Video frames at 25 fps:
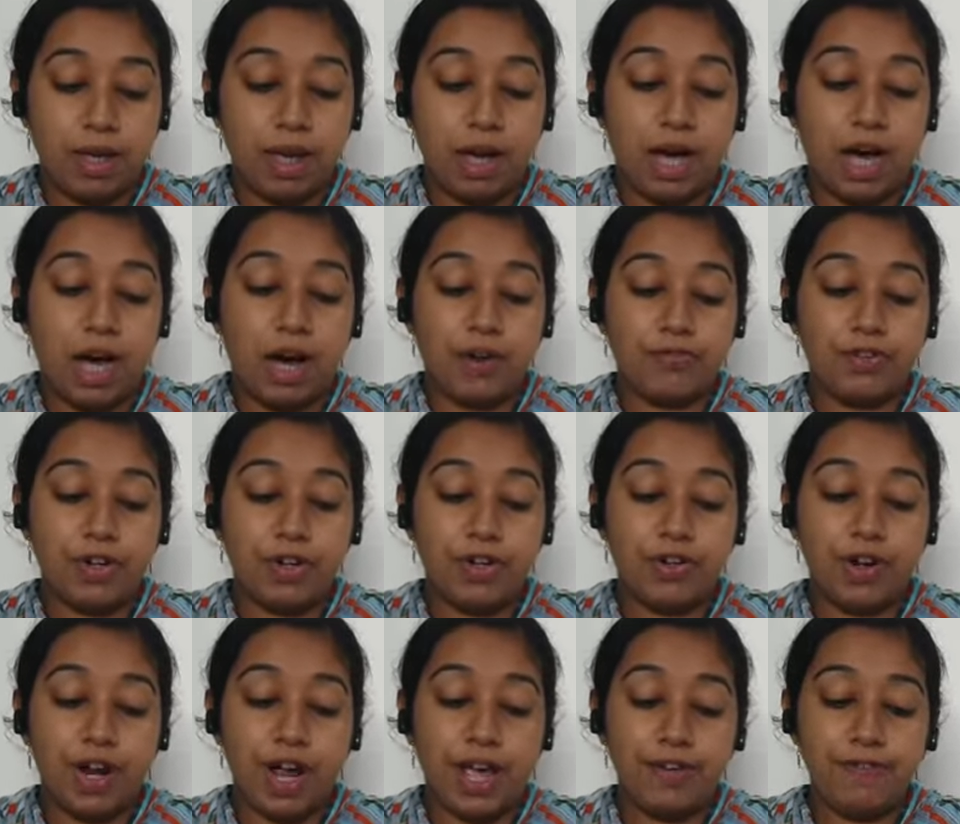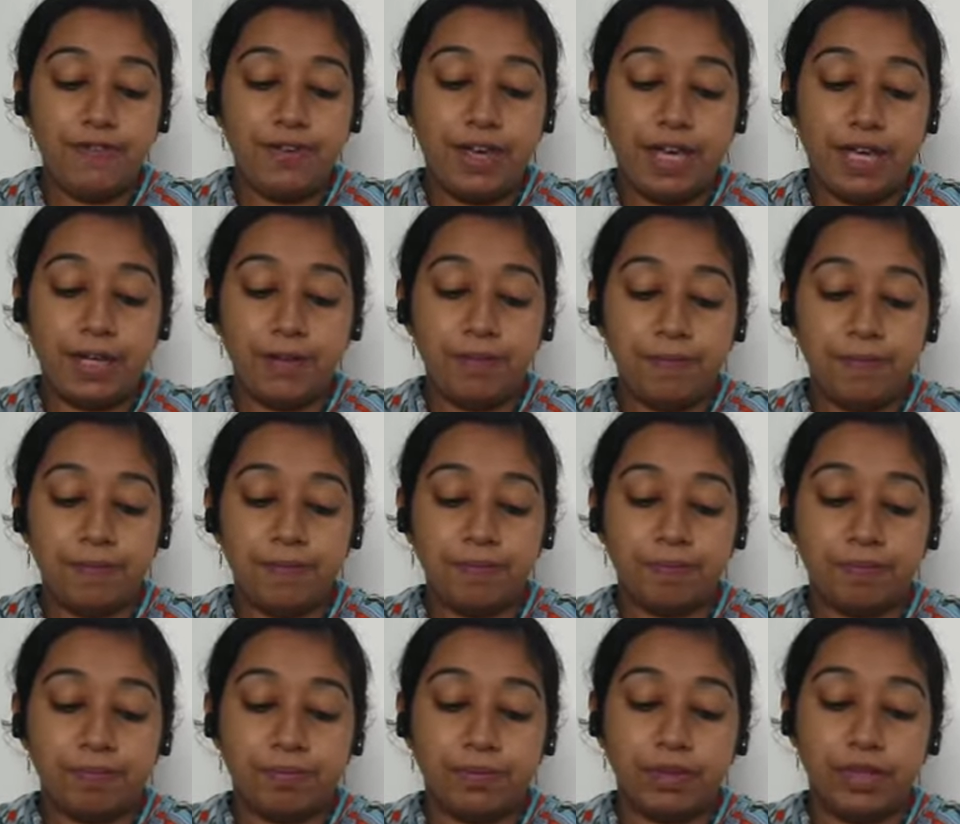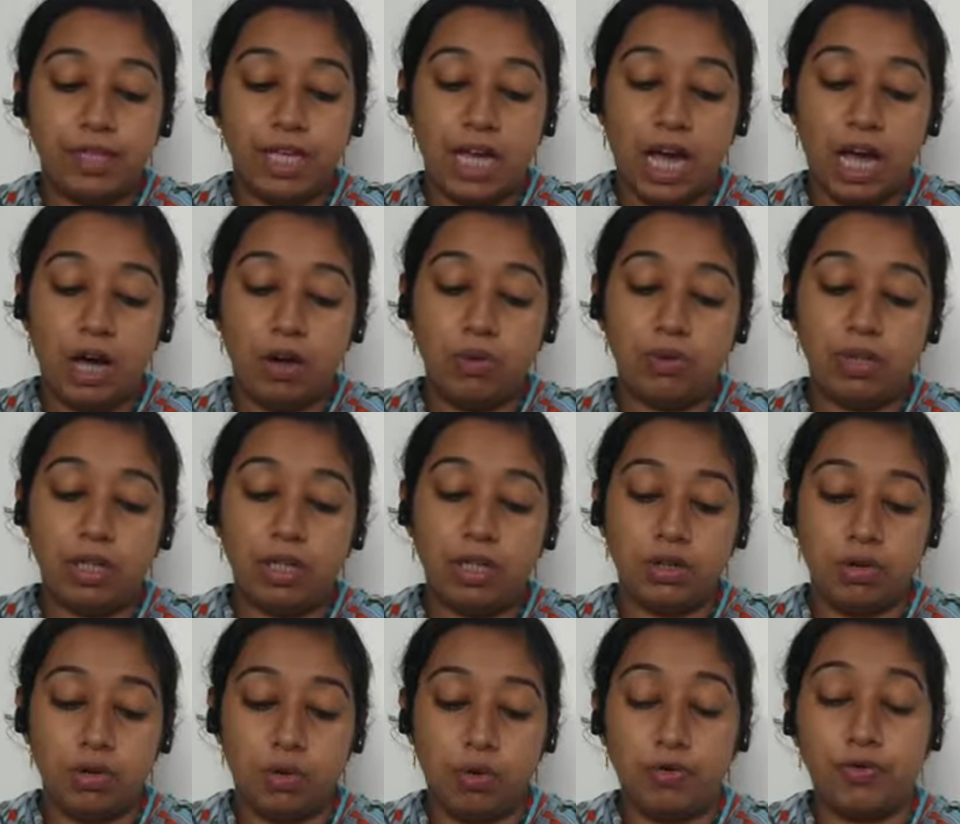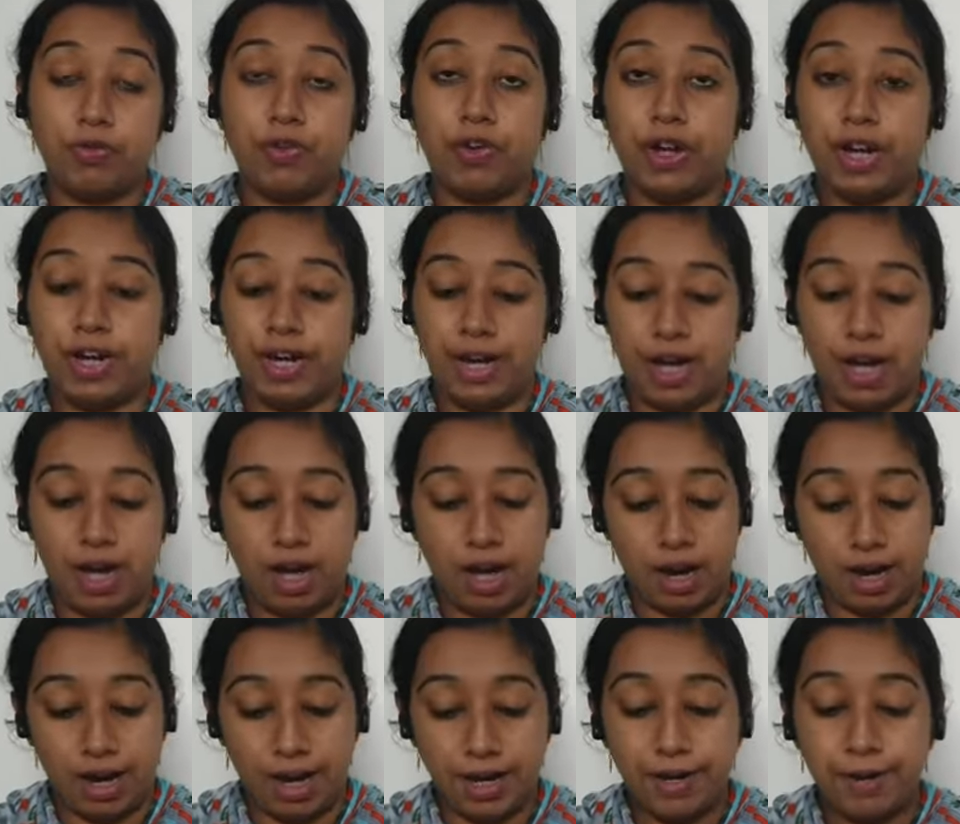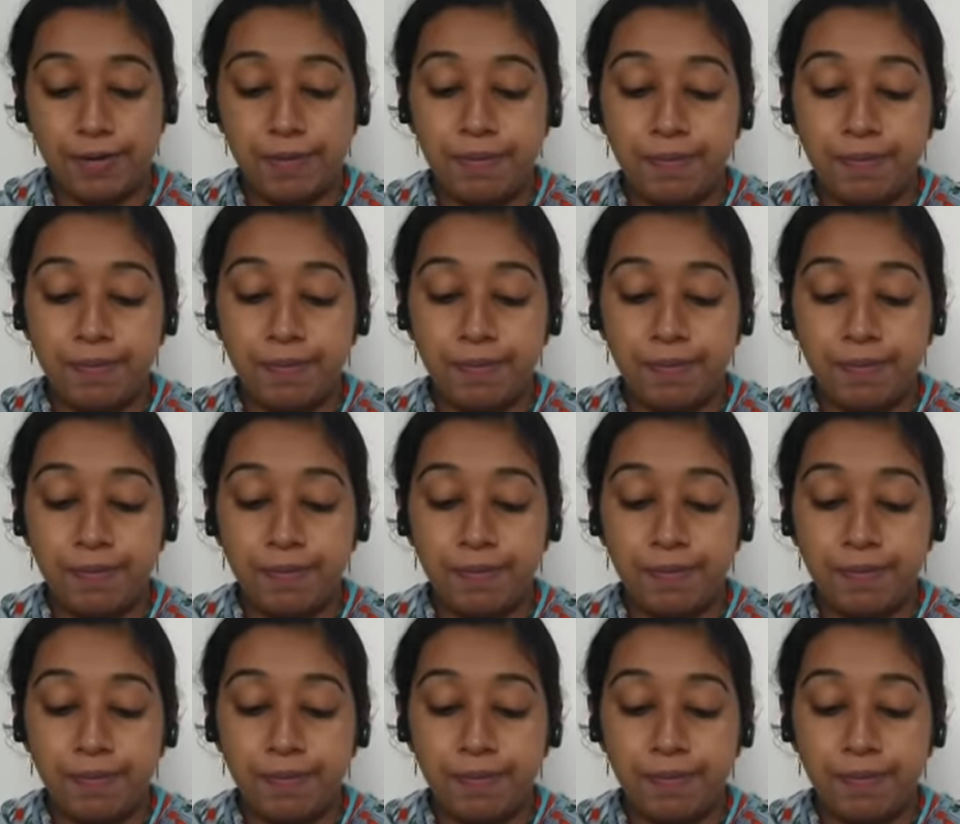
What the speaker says: After driving down the road for an hour,